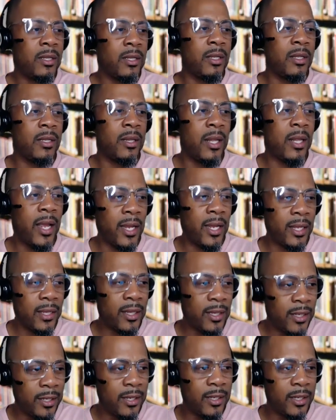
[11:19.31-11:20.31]
the
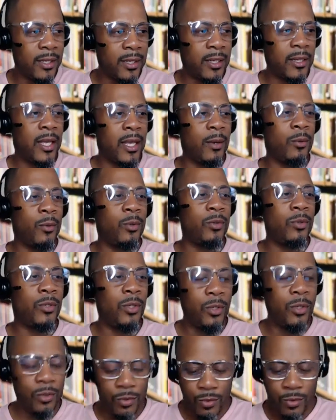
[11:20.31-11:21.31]
likelihood that they will
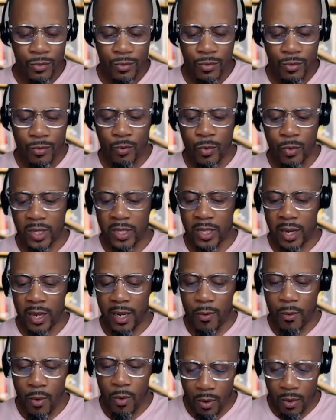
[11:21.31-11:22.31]
do what they
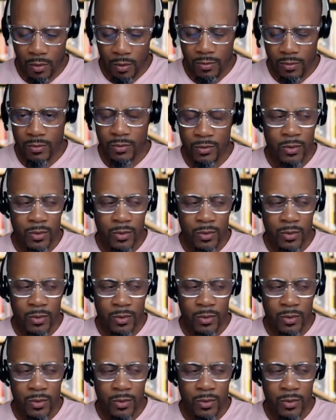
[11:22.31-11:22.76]
want